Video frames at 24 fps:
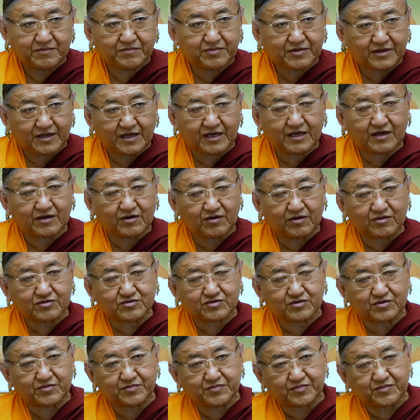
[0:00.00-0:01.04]
Prayer
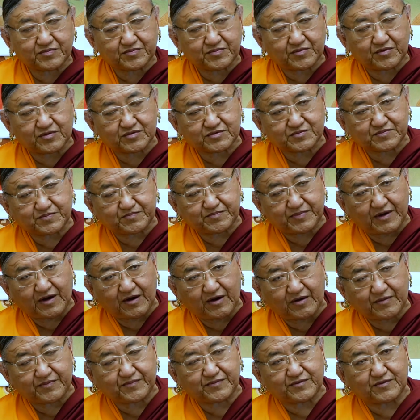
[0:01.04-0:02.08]
also, of course,
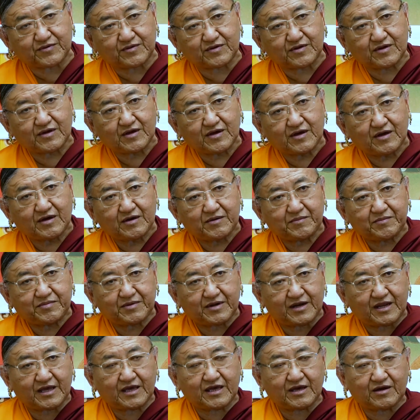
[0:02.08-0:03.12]
powerful.
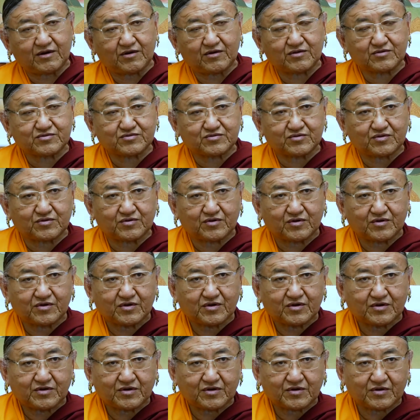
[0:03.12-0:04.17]
Prayer also
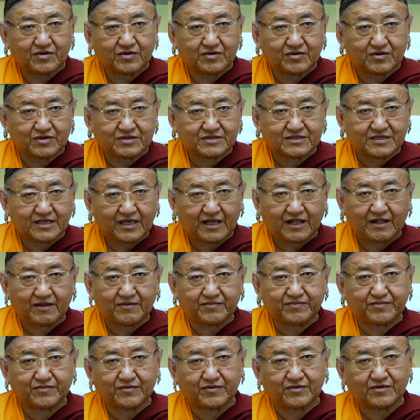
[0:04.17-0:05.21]
is
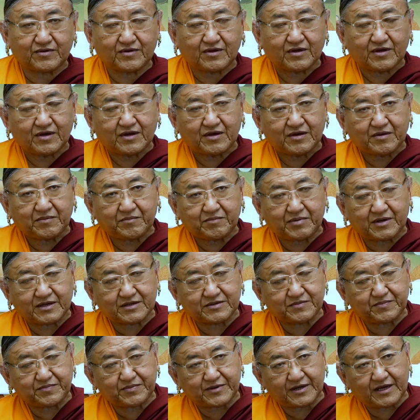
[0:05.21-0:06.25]
helpful,
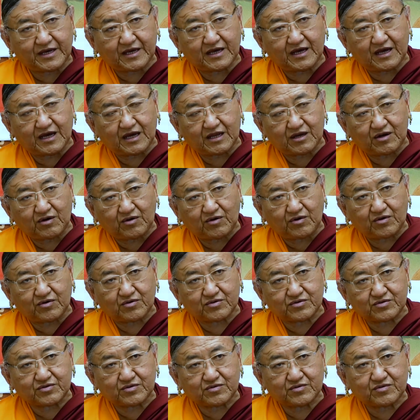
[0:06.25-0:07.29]
but prayer
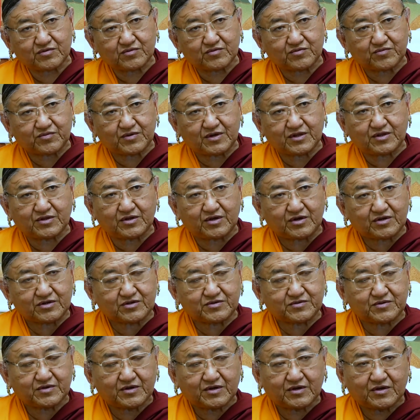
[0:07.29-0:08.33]
alone will
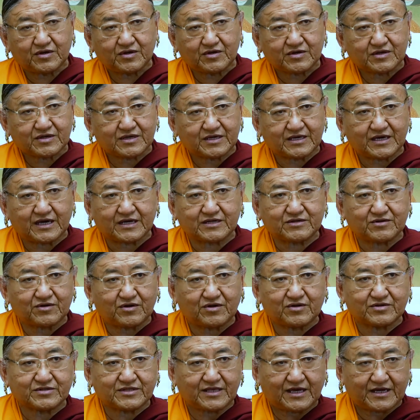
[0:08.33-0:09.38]
not get
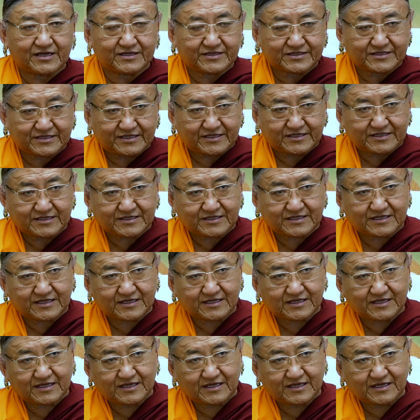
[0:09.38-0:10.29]
all the answers.